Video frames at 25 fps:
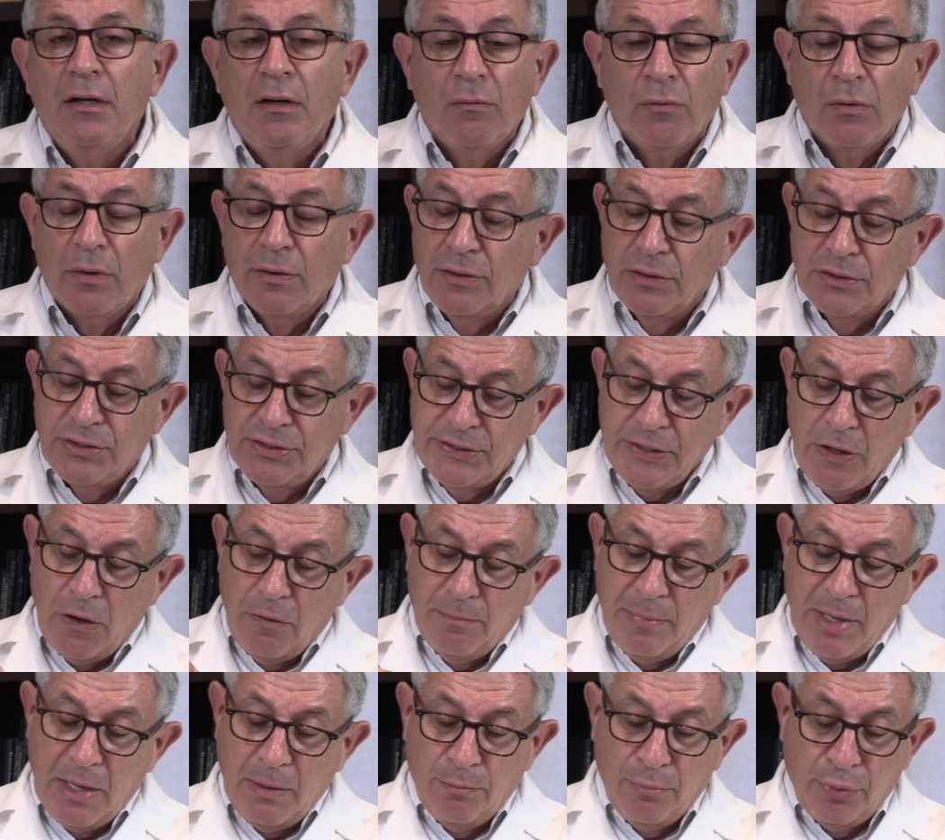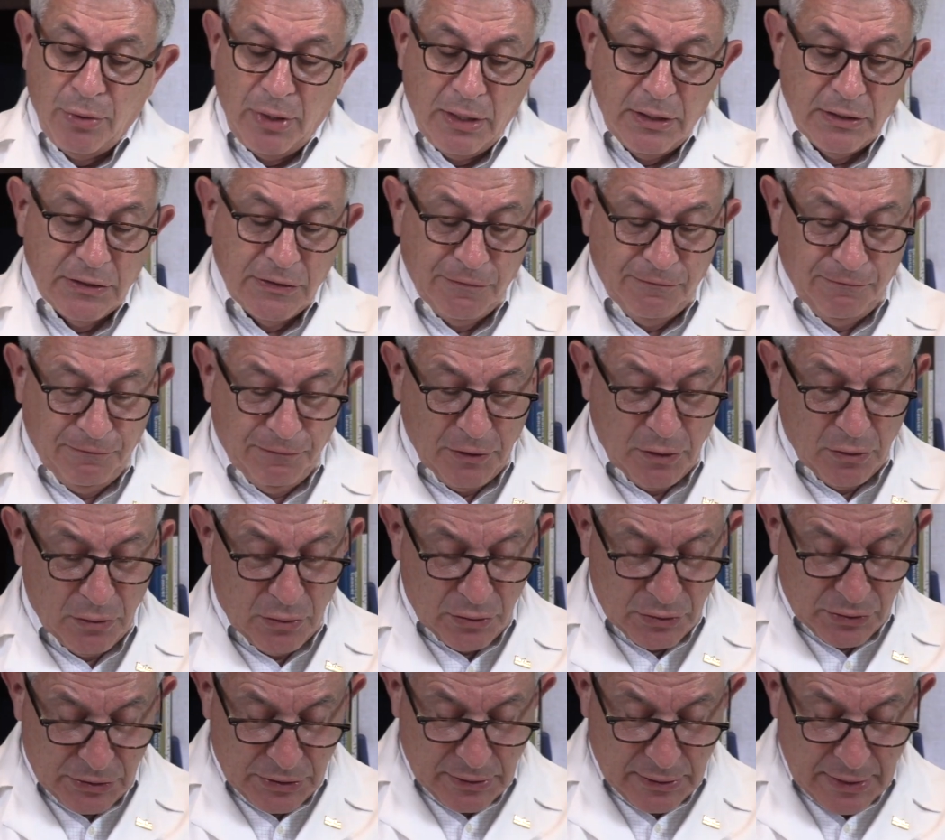where the cell membranes
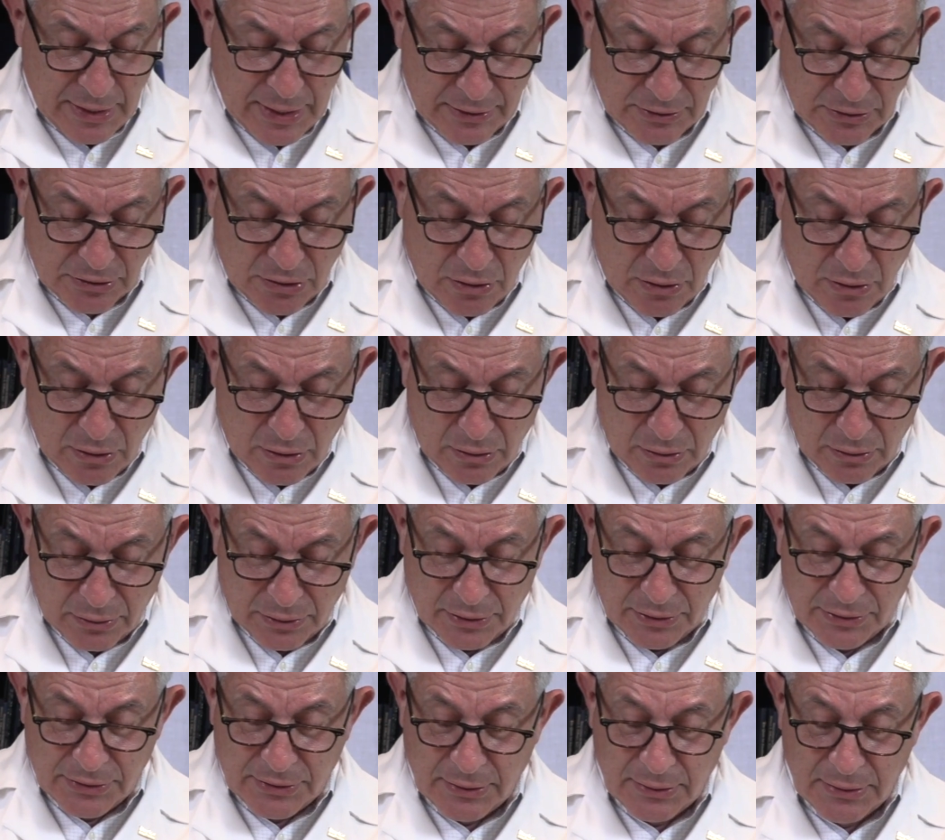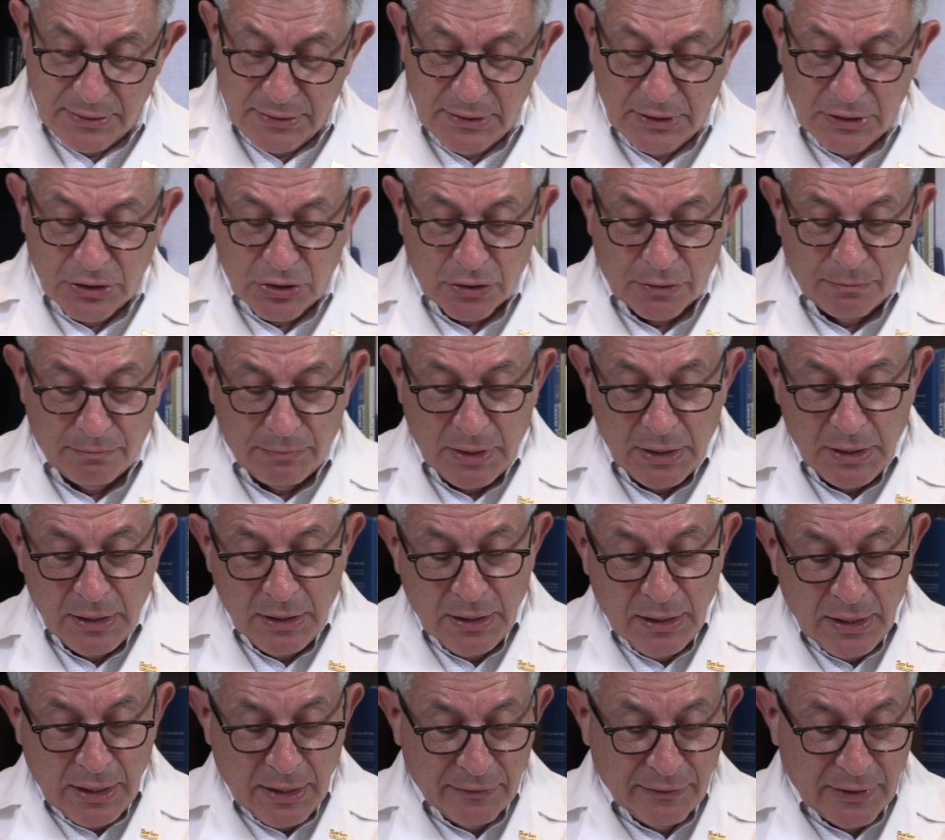fuse, and that's called a syncytium,
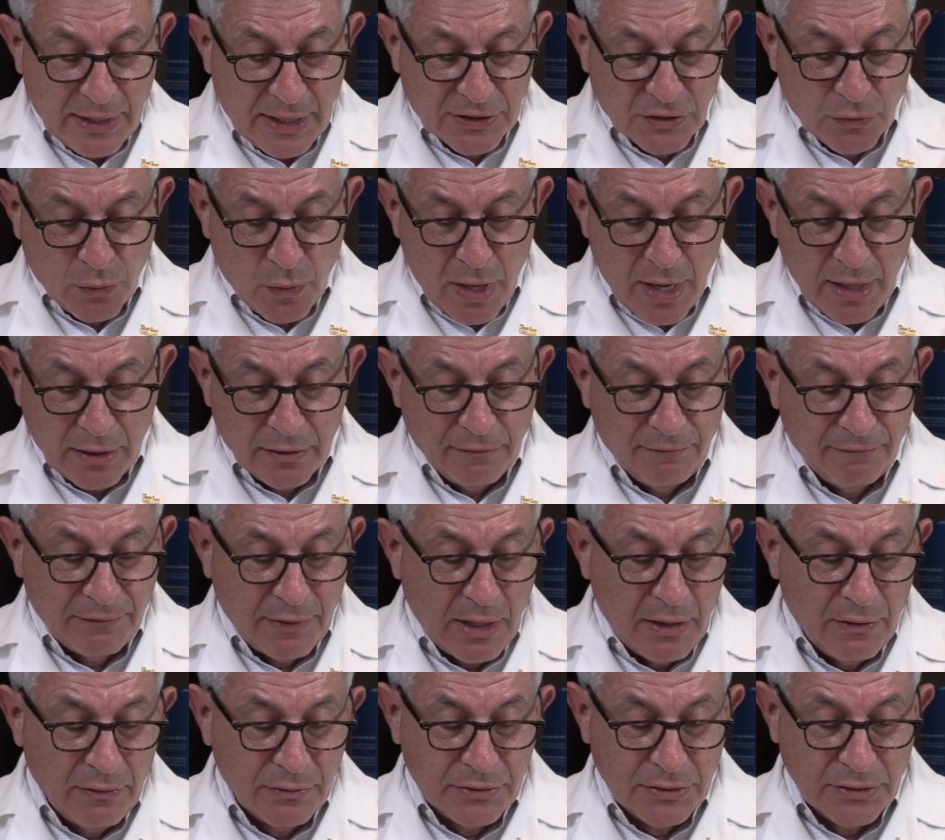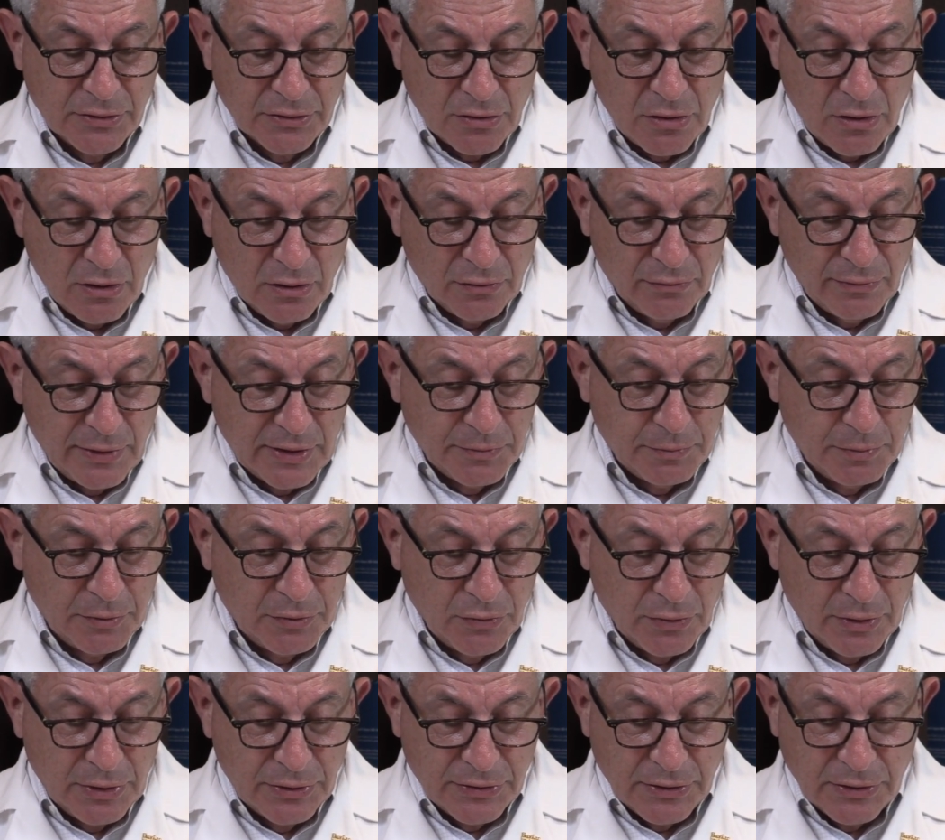and that's why the virus is called
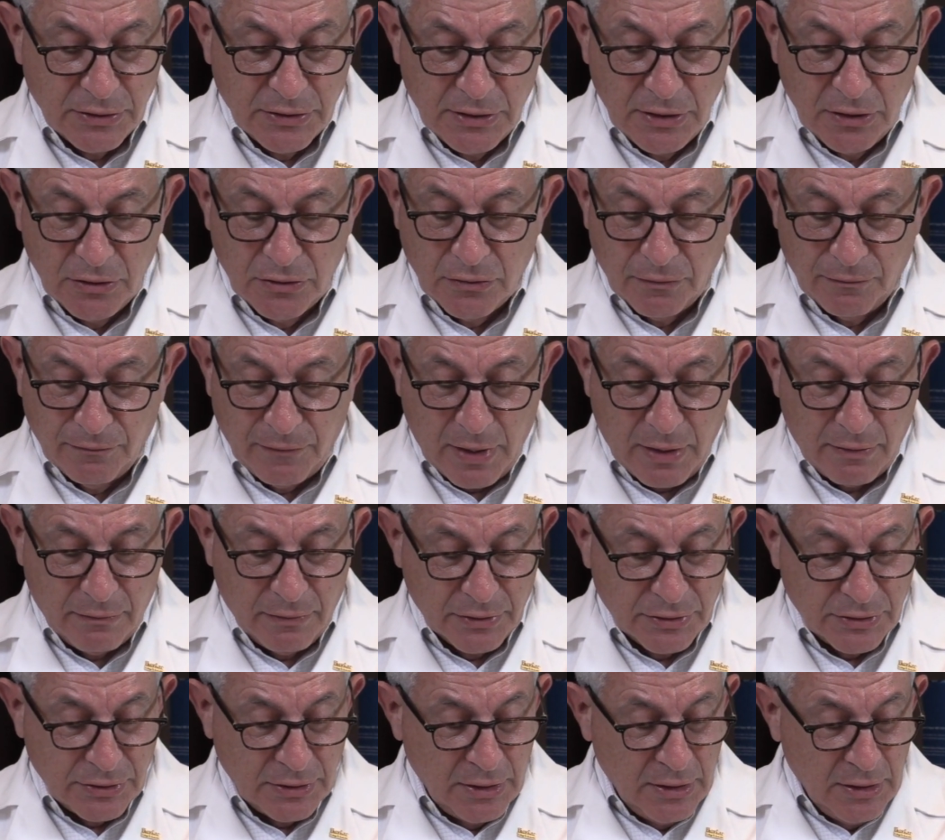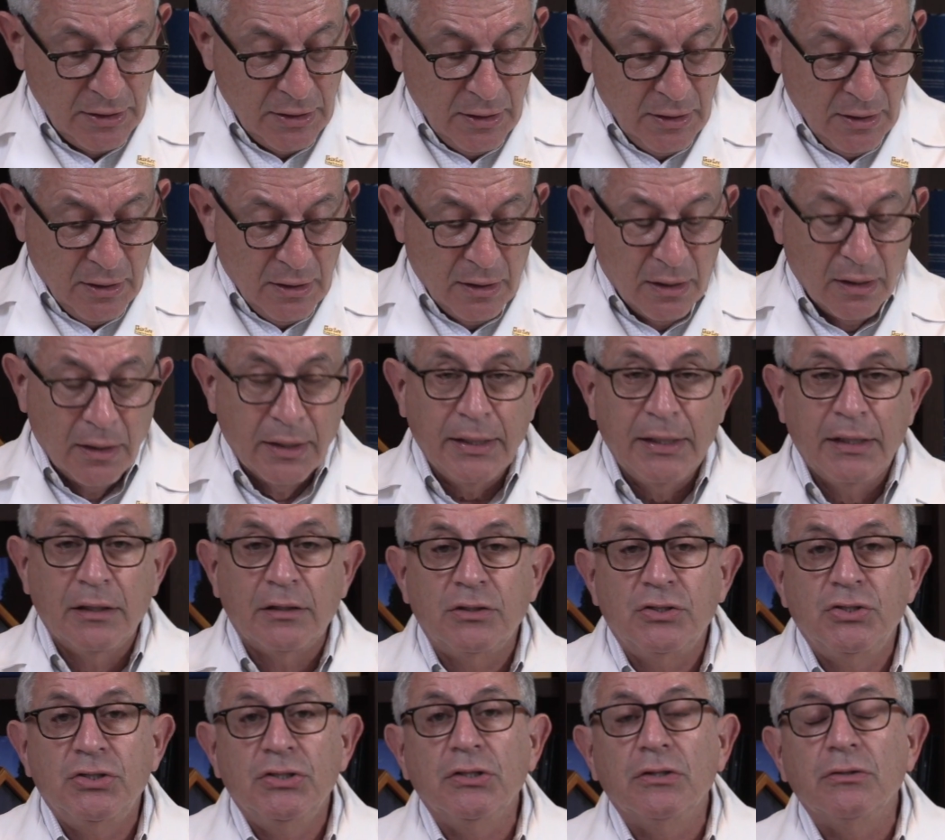respiratory syncytial virus. Uh,
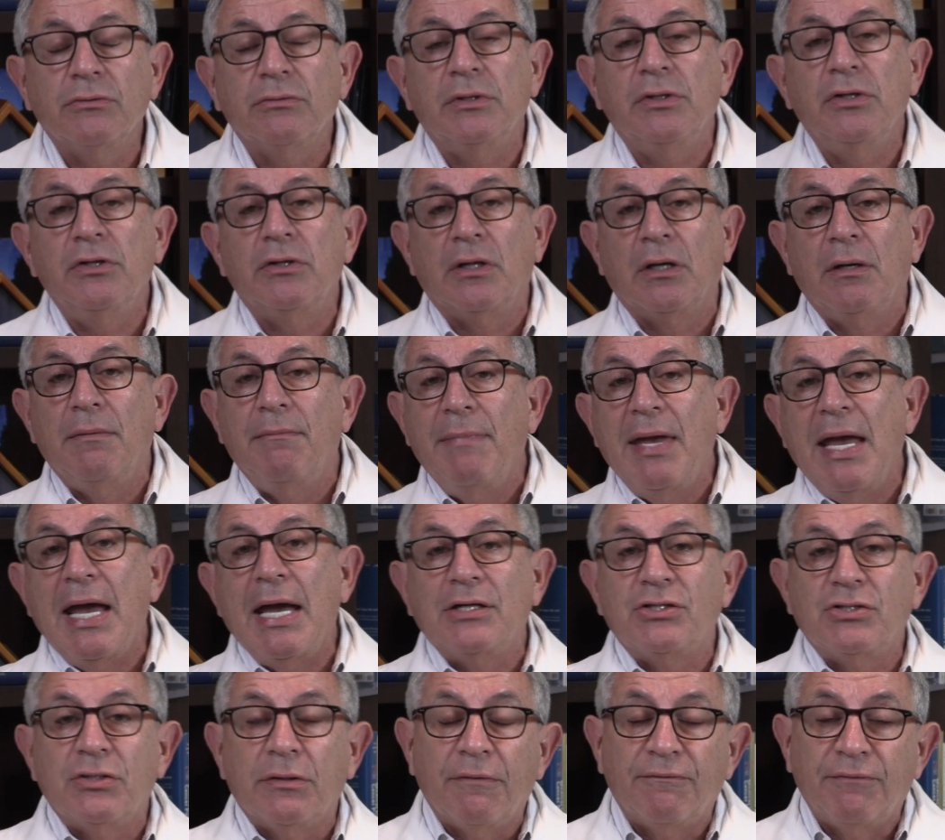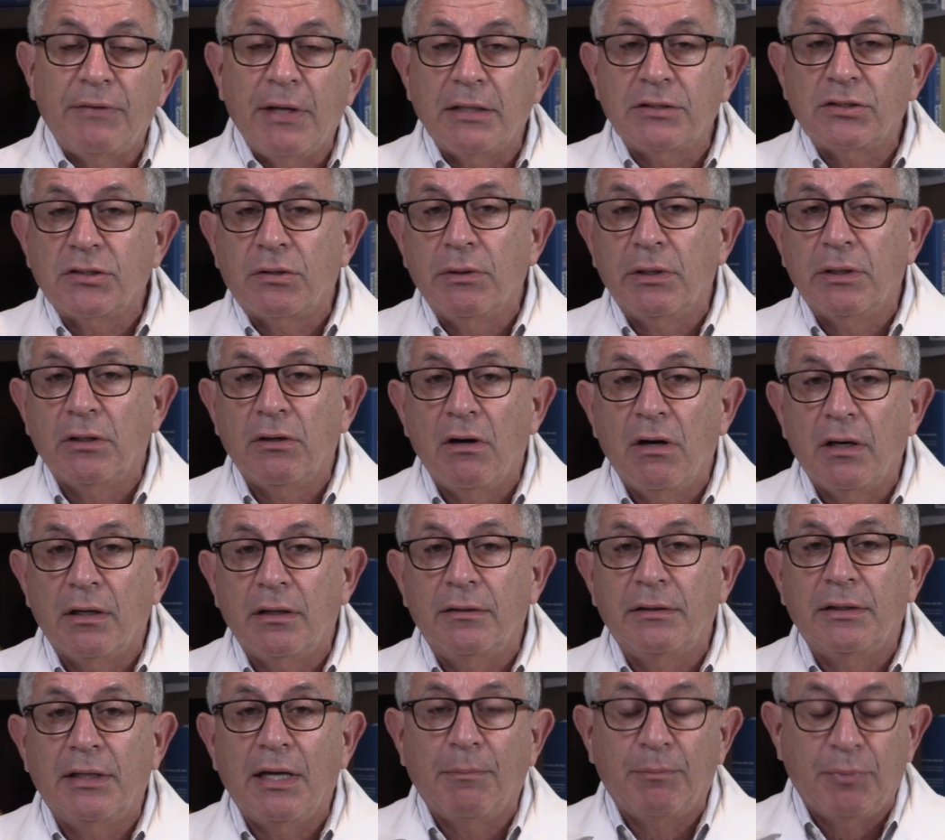in children, you can imagine if that's going on
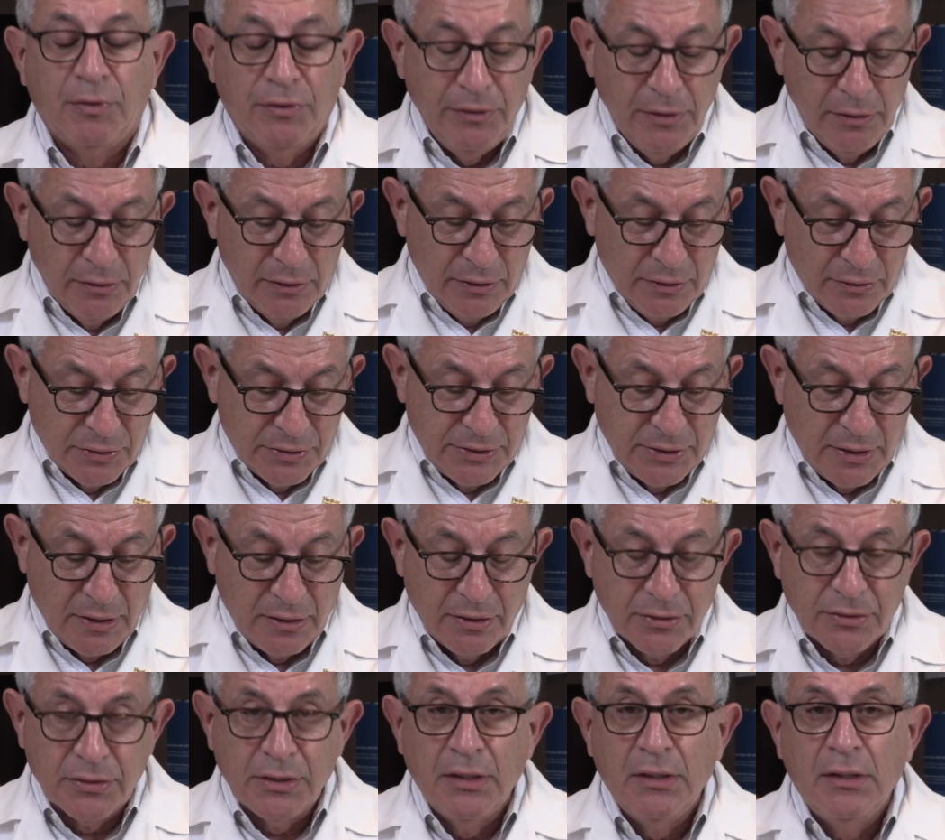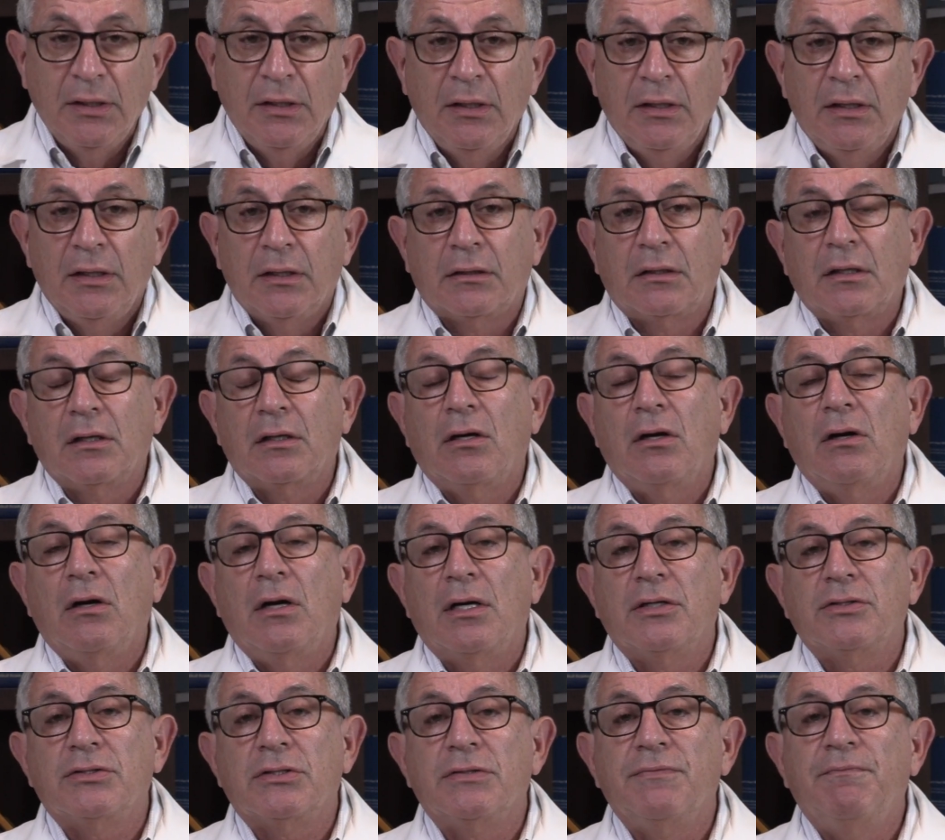in the epithelial cells, it can
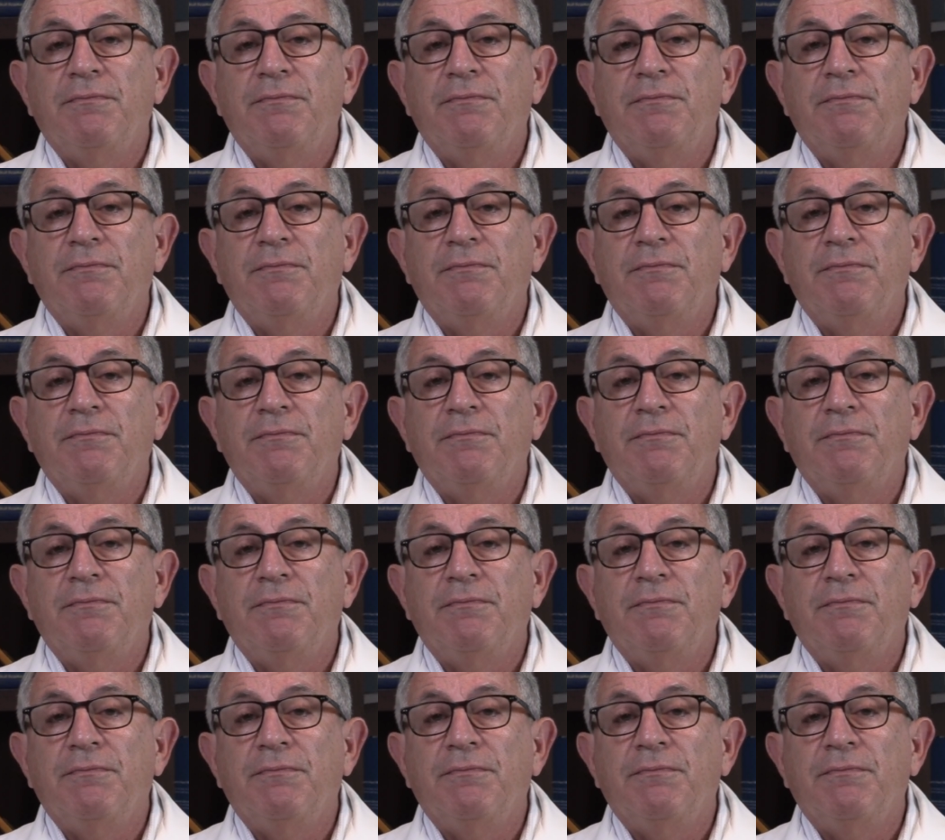cause a